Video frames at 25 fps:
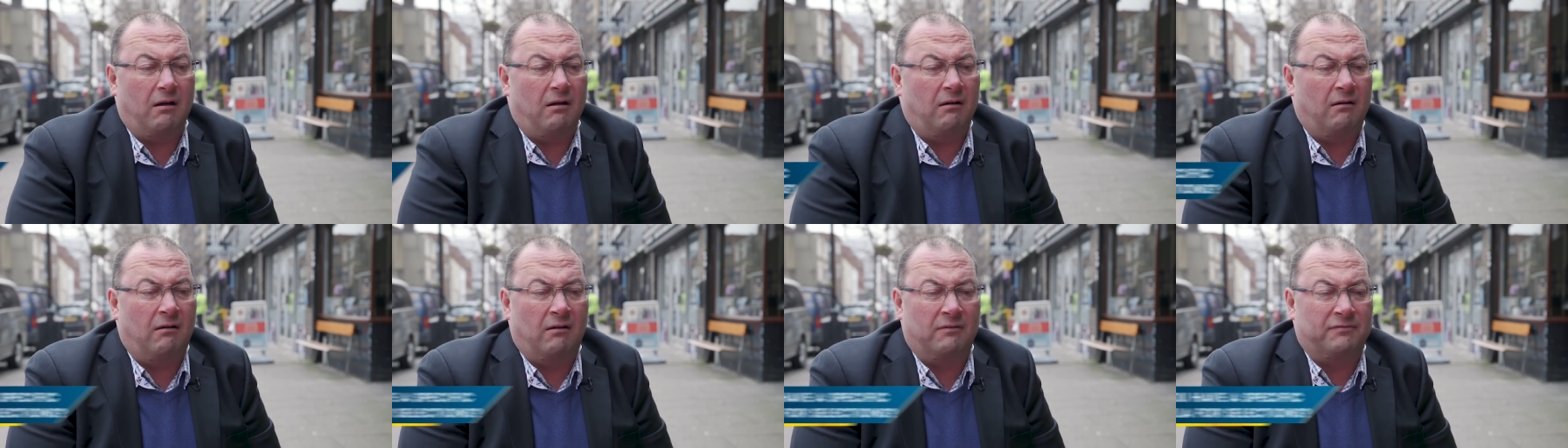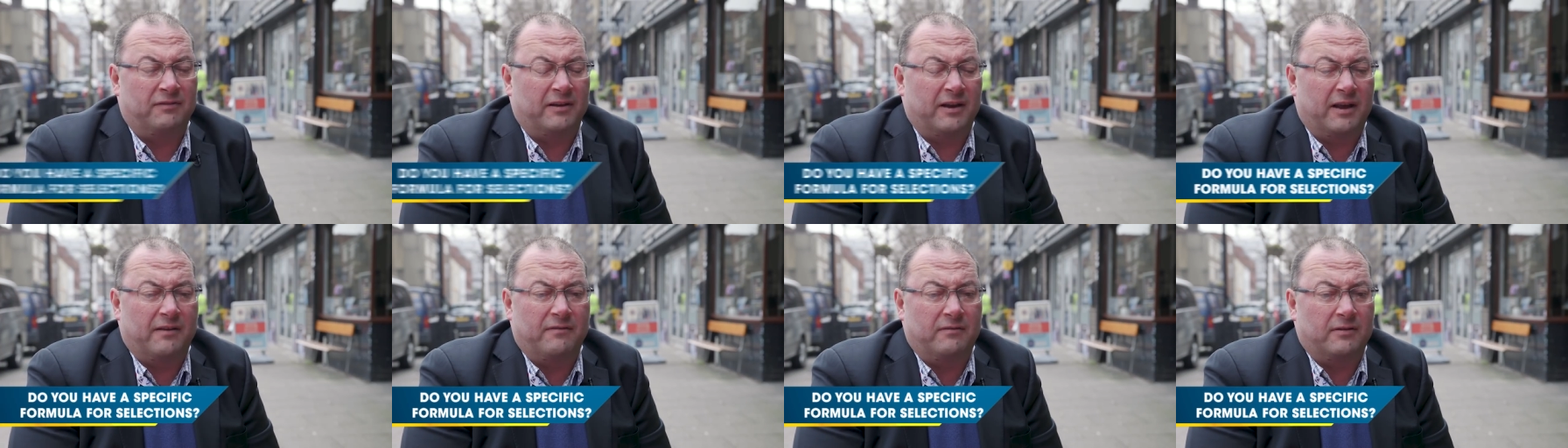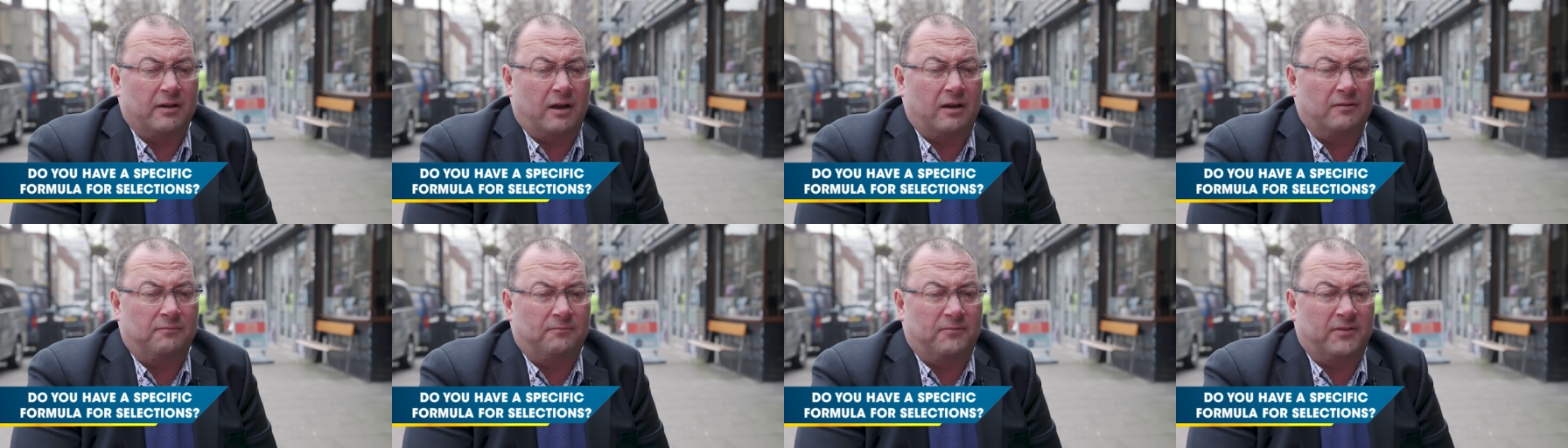I think every,
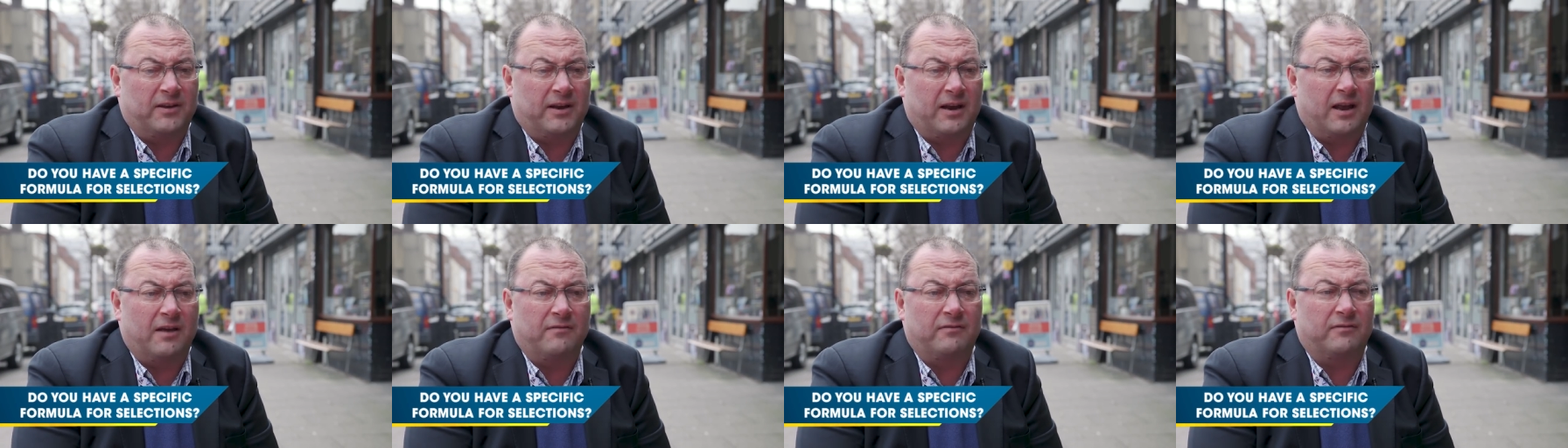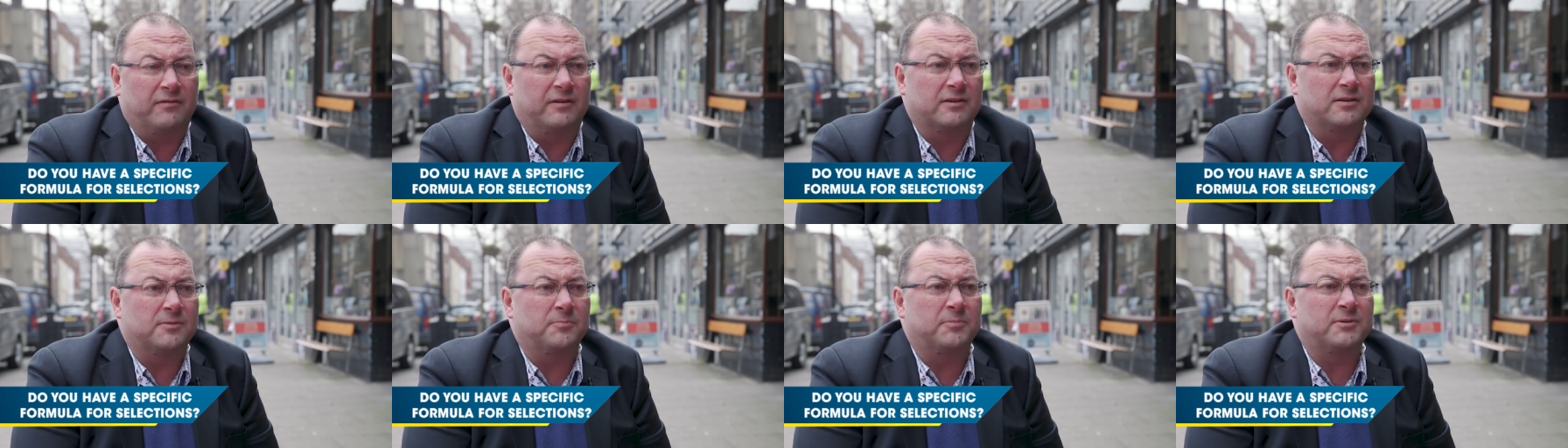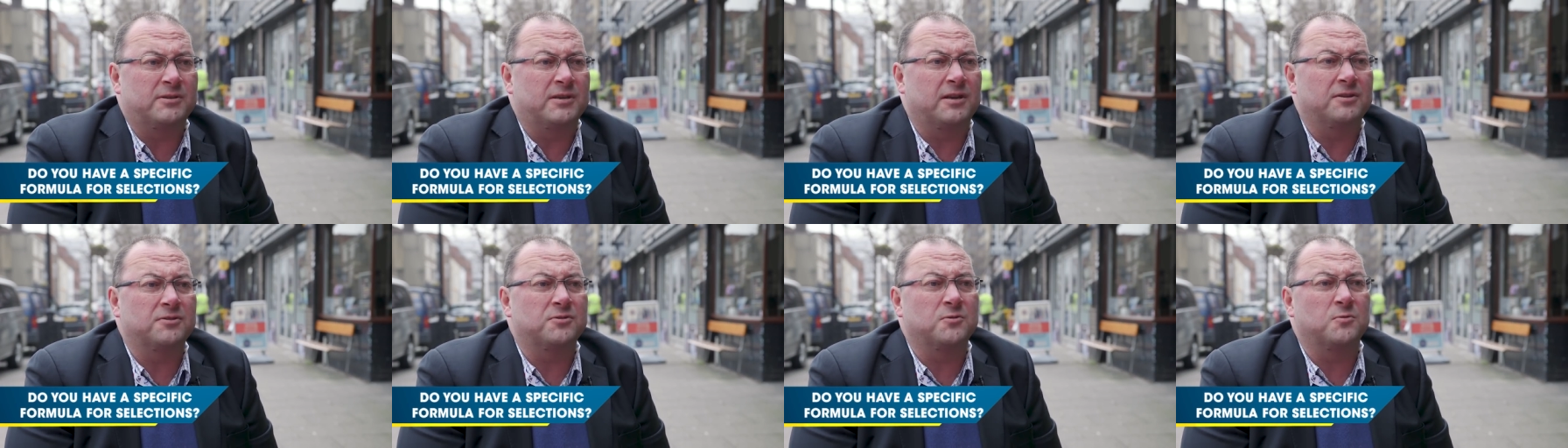I think everything's a
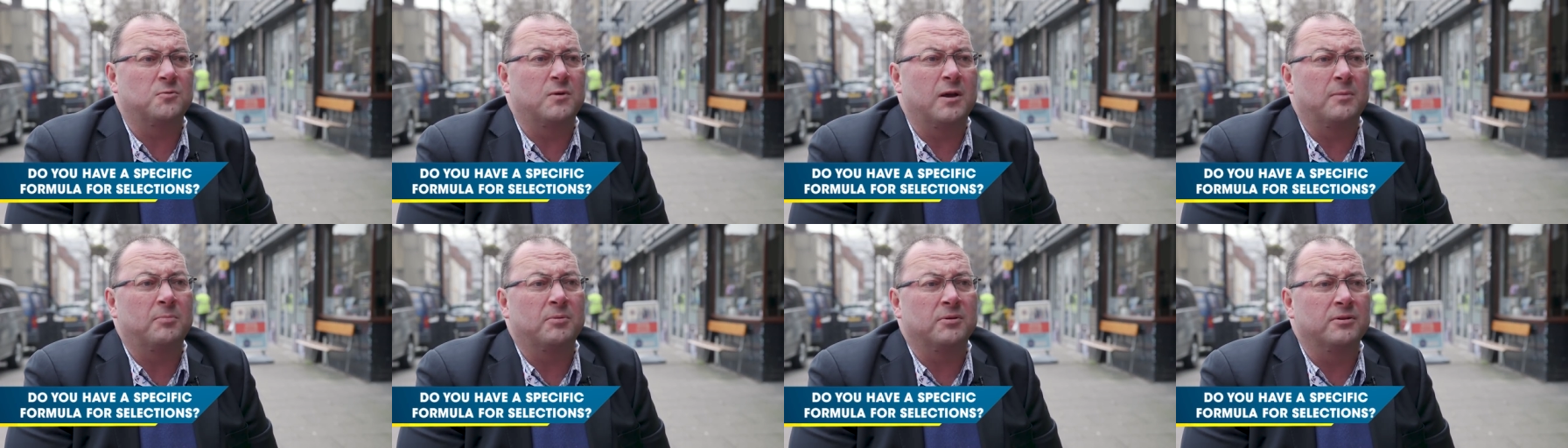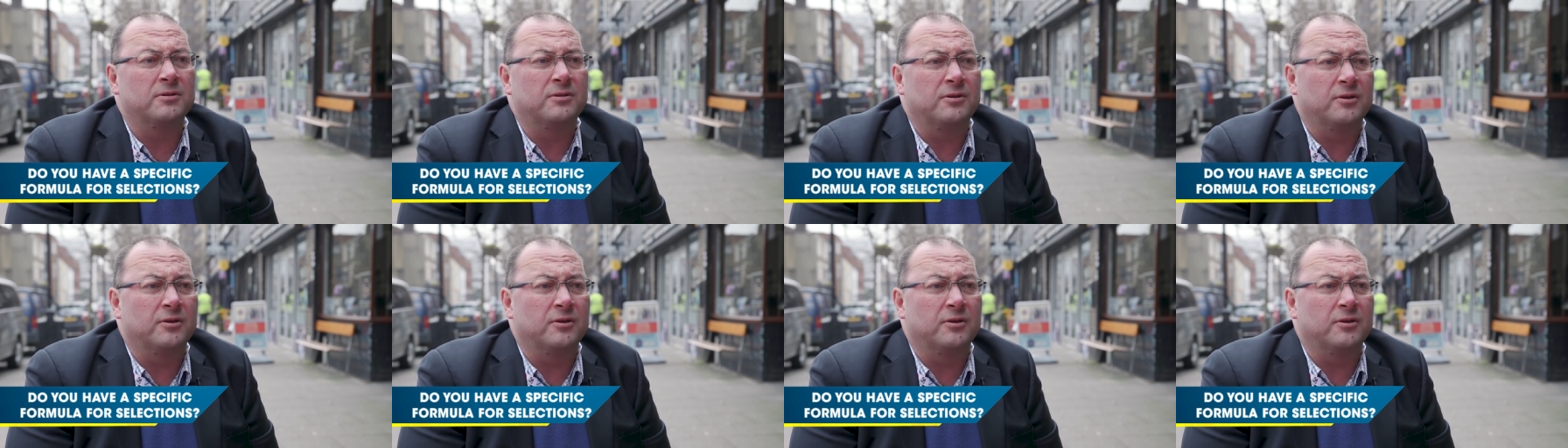potential weapon.